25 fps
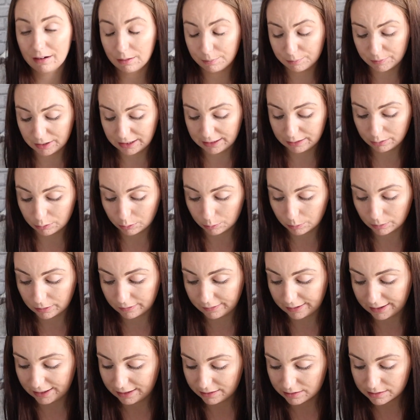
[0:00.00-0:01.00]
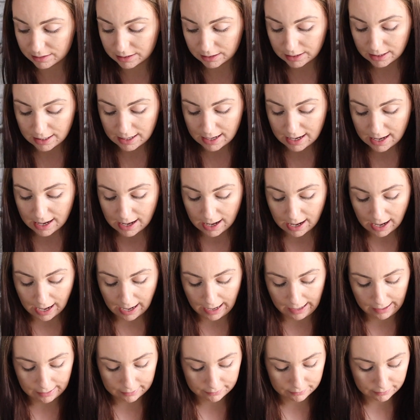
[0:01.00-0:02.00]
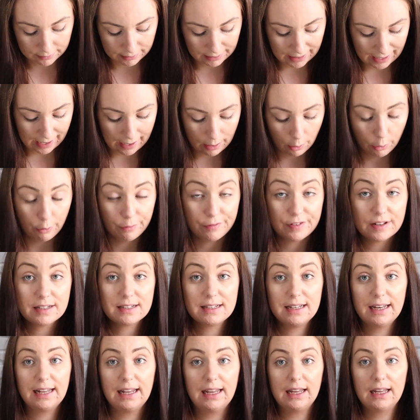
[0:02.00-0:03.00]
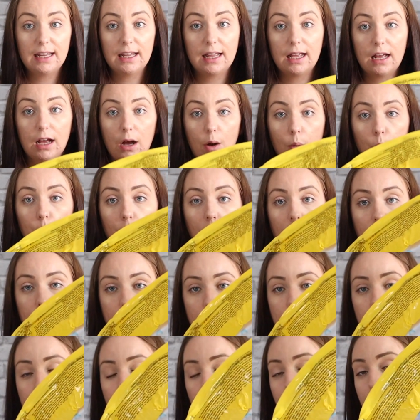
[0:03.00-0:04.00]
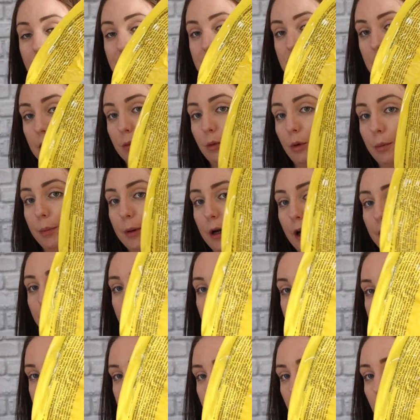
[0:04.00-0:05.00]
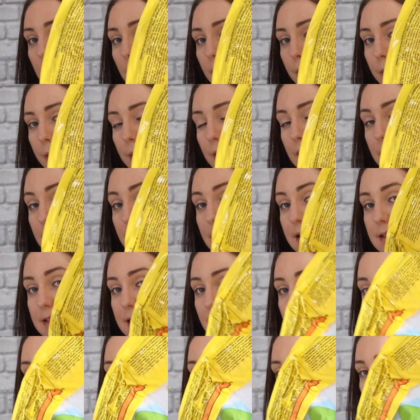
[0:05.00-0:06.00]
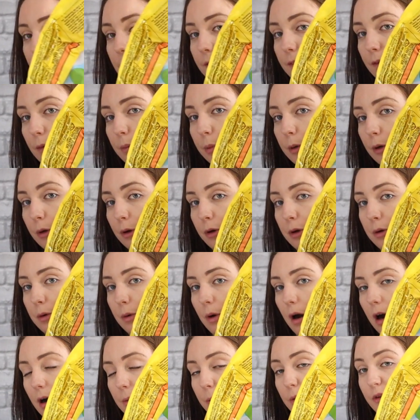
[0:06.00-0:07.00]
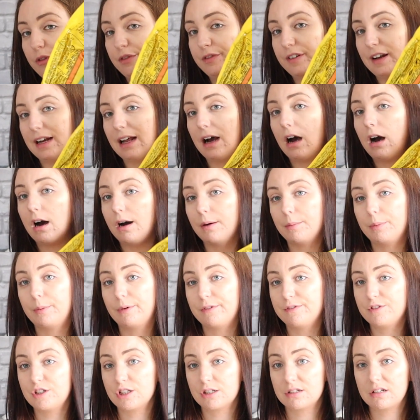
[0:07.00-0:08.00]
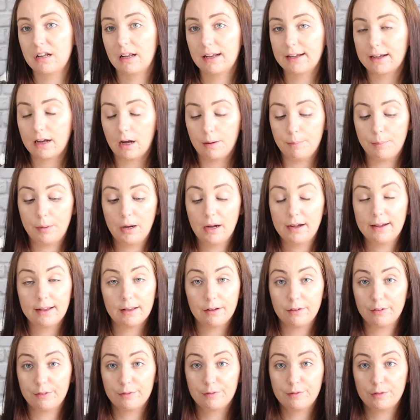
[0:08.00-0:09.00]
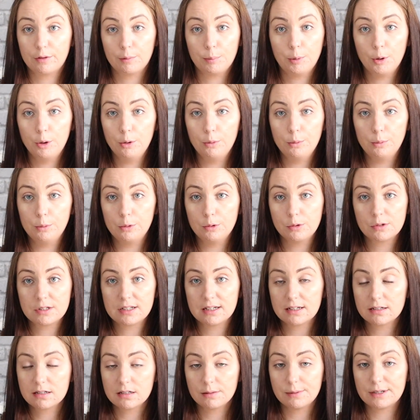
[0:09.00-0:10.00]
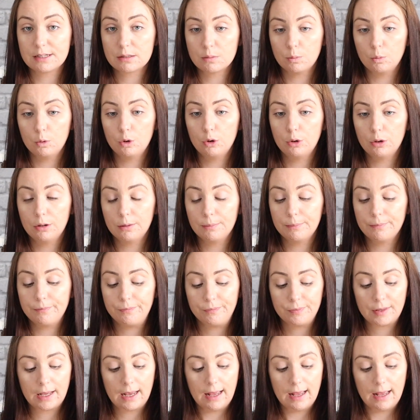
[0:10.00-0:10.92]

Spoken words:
I'm really not worried. And yeah, obviously what I'll do is I will blow this up, take it around the pool. I will fill it up with just like a bucket of the pool water so it's warm.